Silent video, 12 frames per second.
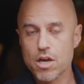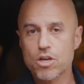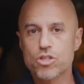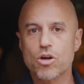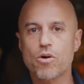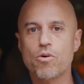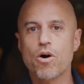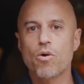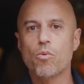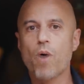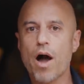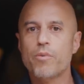So,
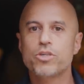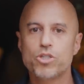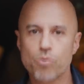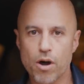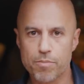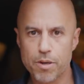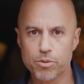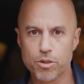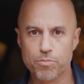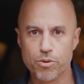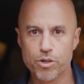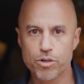why would you want people to
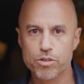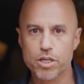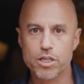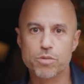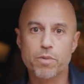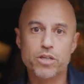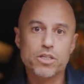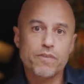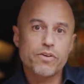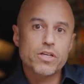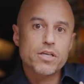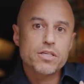produce it, especially
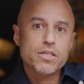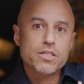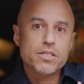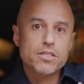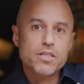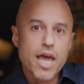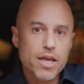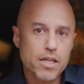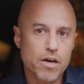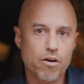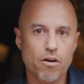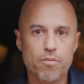if it doesn't stay in
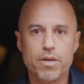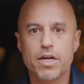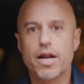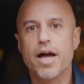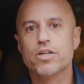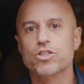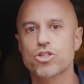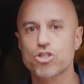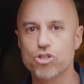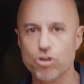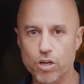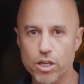the arm and it actually
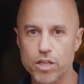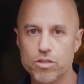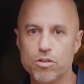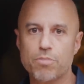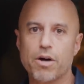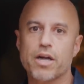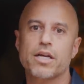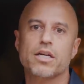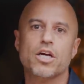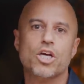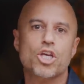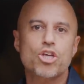circulates to the body and
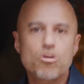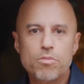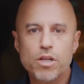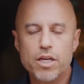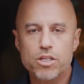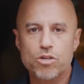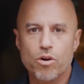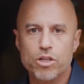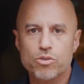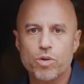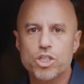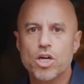accumulates in
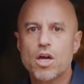organs, which